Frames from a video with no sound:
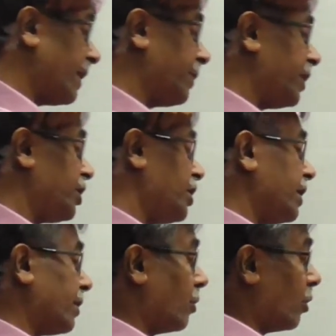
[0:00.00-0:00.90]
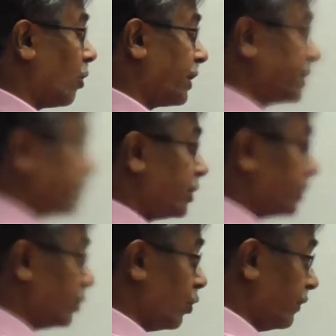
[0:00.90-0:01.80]
mathematician called Larry
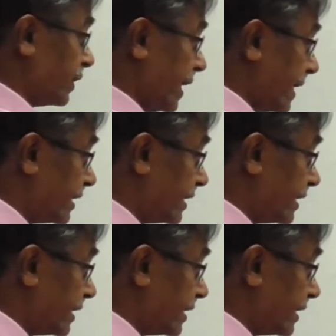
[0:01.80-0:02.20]
Sirovich. He's